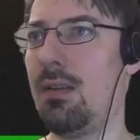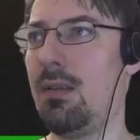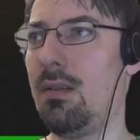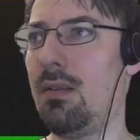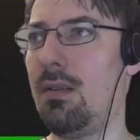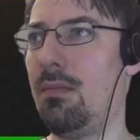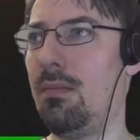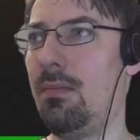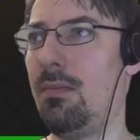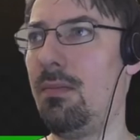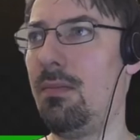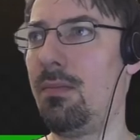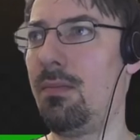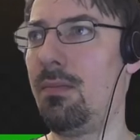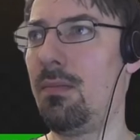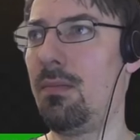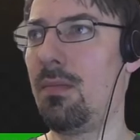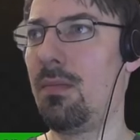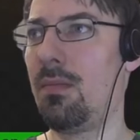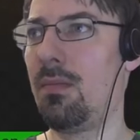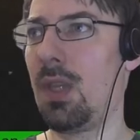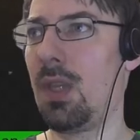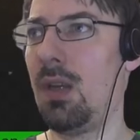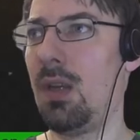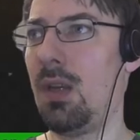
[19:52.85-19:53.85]
maybe
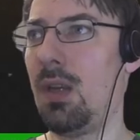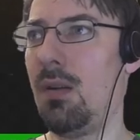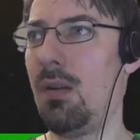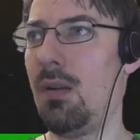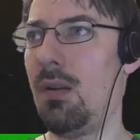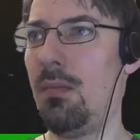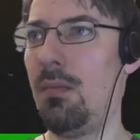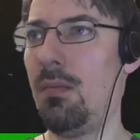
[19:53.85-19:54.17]
1